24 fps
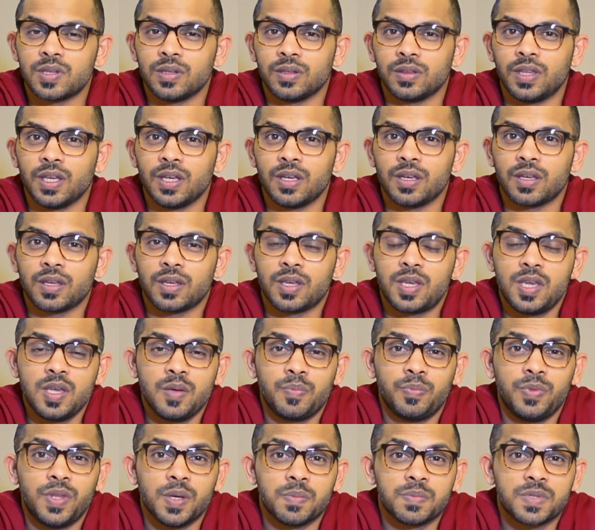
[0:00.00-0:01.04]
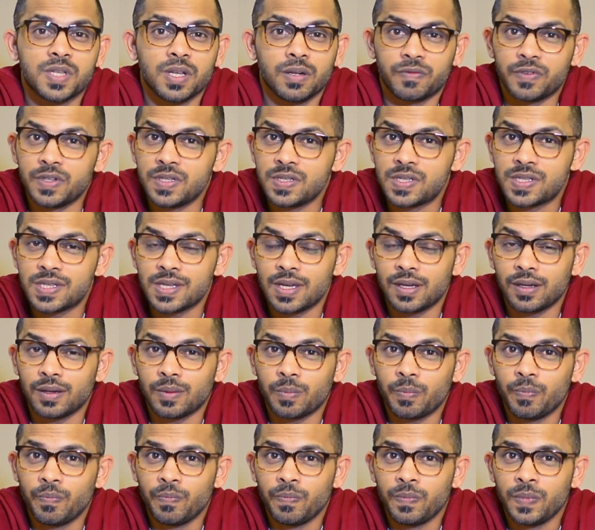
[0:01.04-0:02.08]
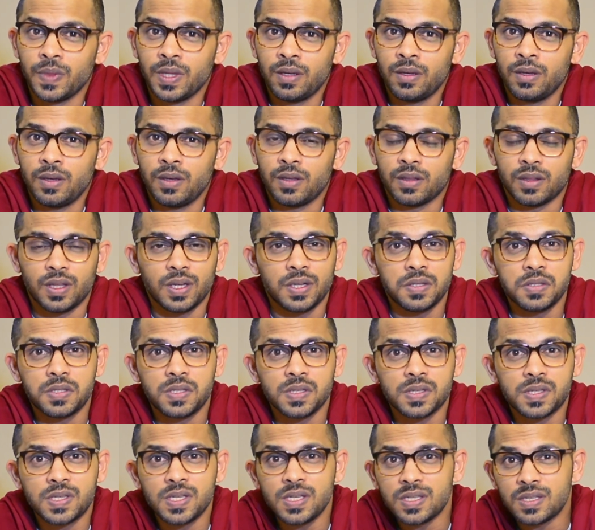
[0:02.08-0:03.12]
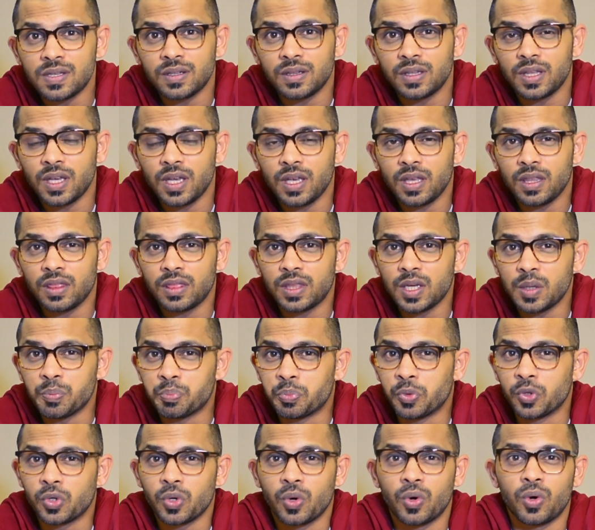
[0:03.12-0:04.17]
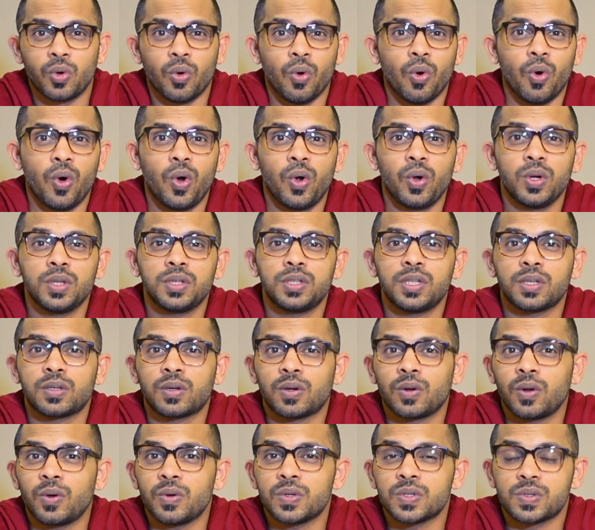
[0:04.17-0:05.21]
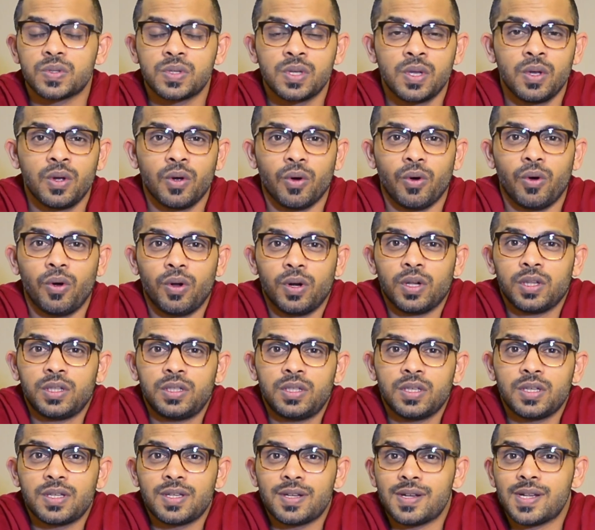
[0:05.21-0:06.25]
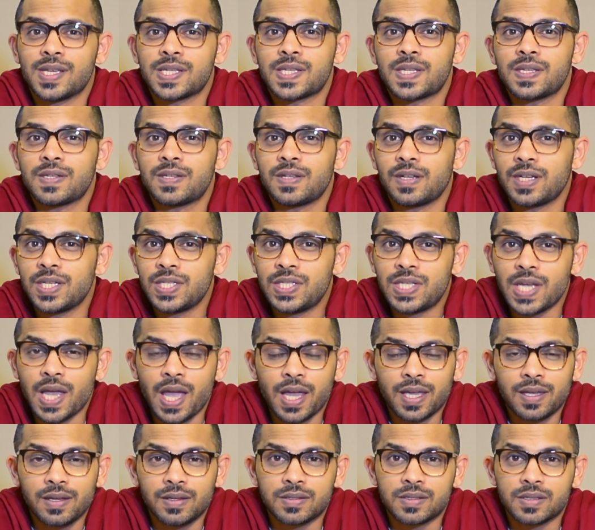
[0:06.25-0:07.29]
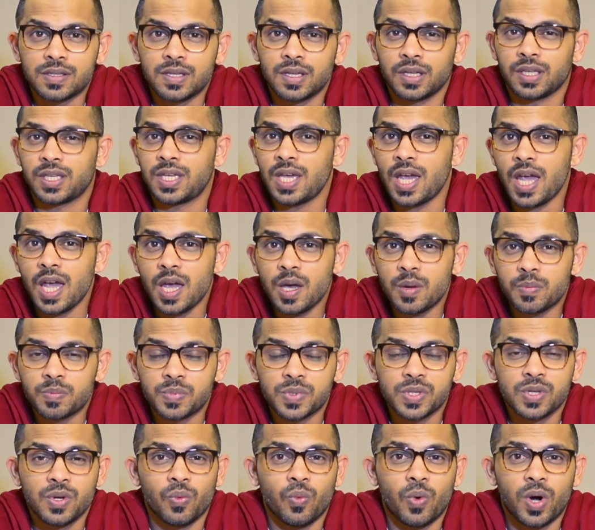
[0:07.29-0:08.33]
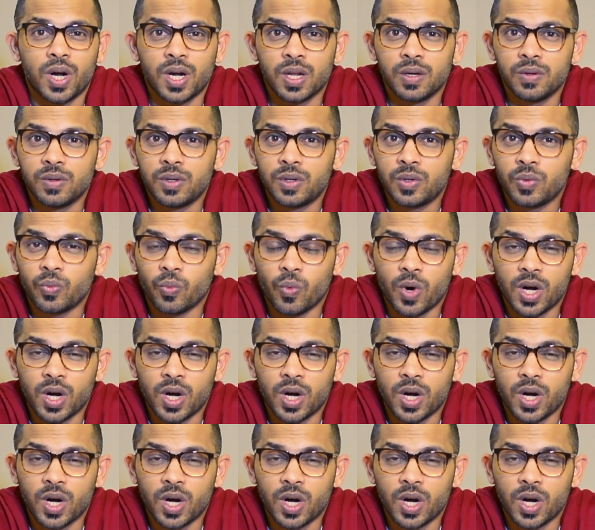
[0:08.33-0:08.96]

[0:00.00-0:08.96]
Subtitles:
They keep themselves inside. That is the season they put on all the clothes, all the necessary jackets, caps, whatever